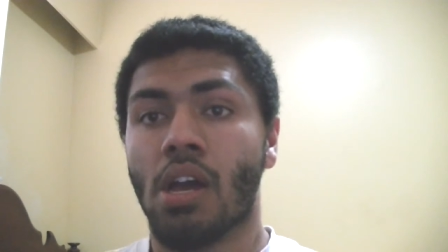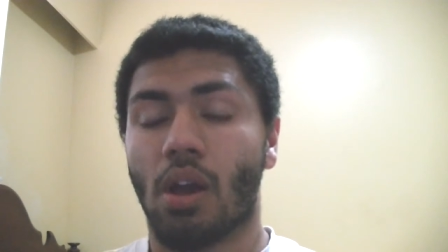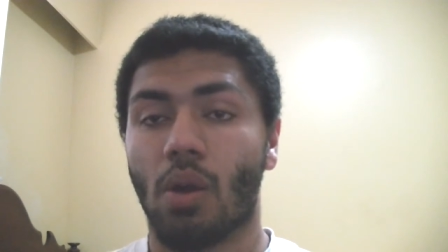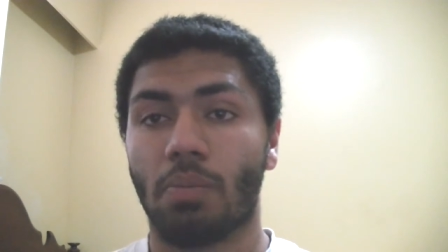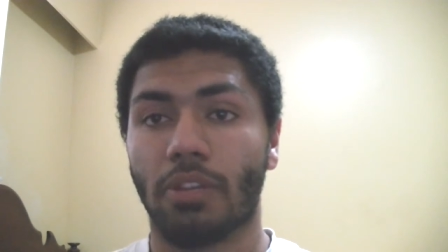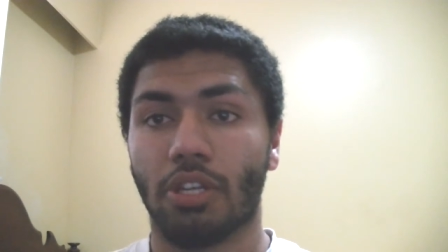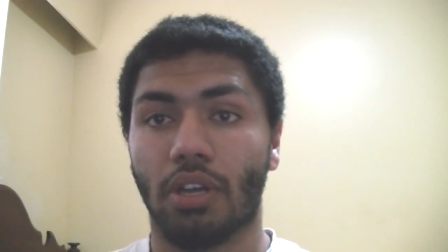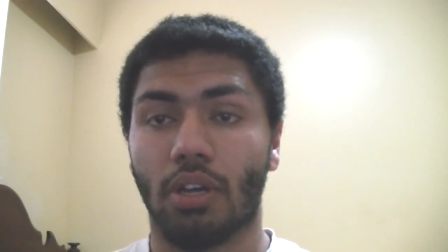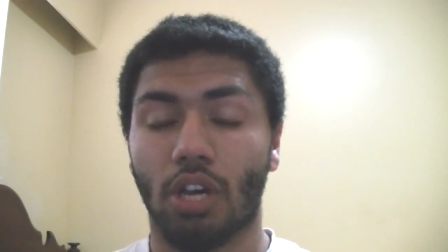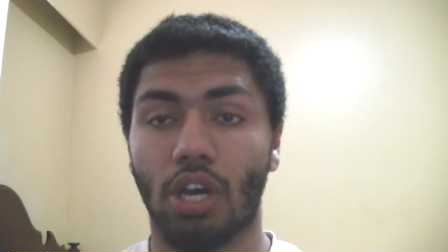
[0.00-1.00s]
opened
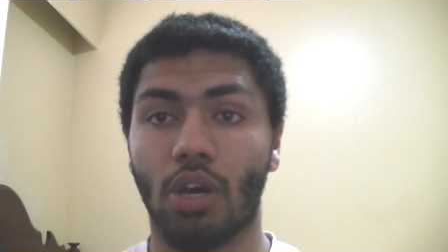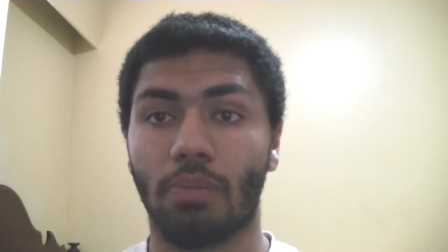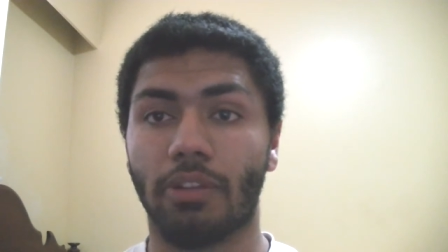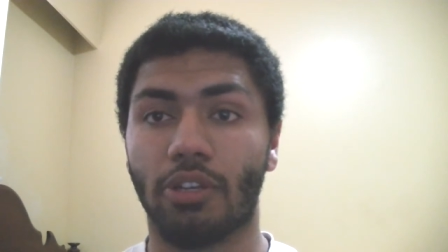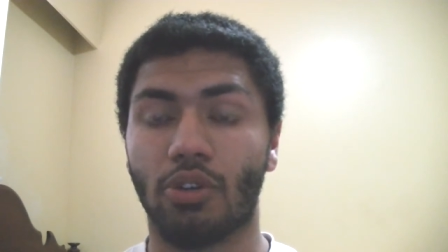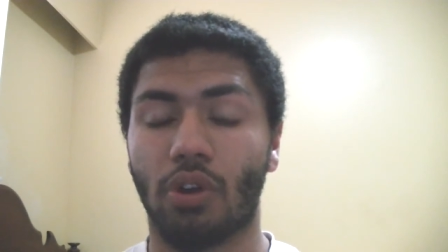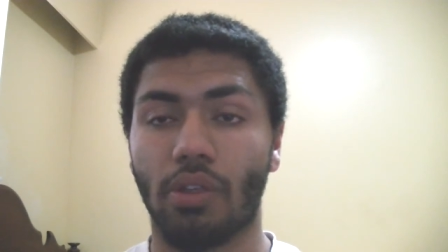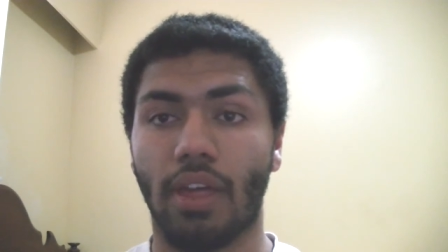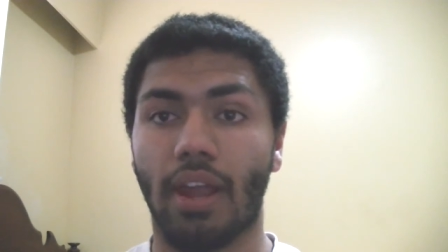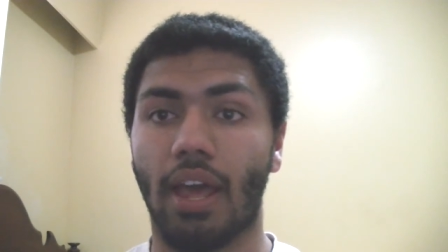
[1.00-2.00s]
the
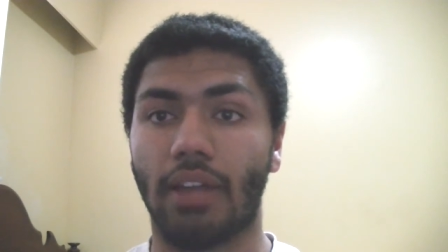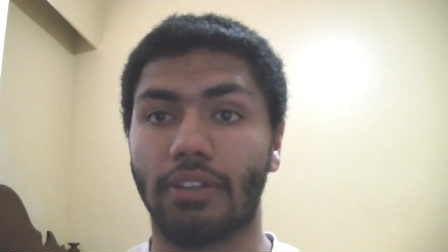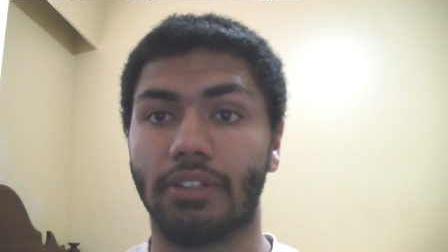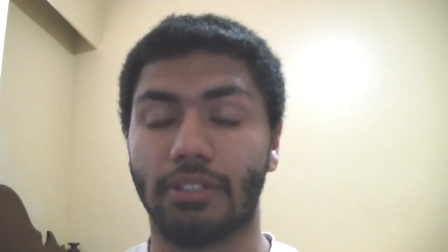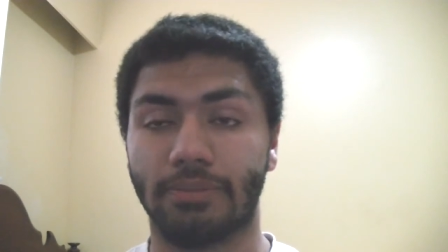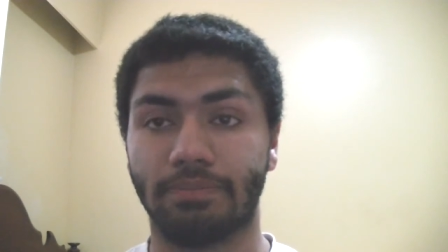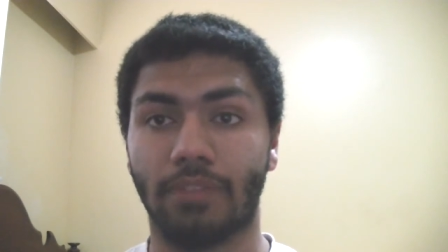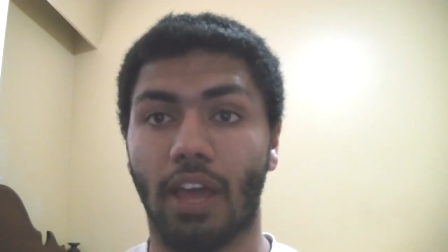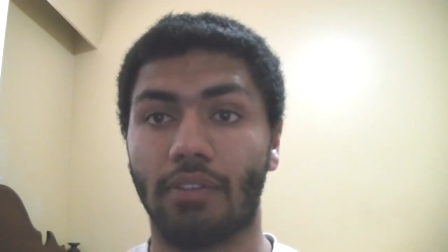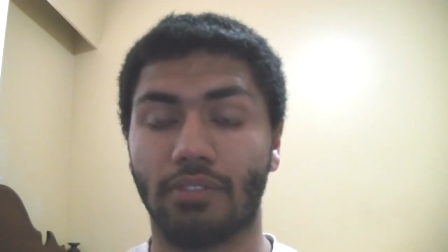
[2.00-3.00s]
drawer that had
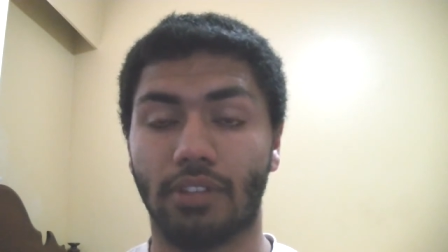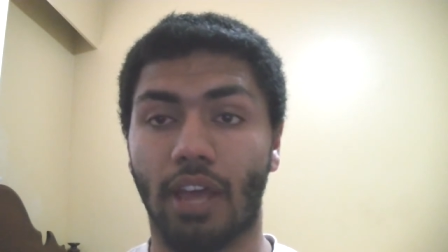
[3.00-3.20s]
knives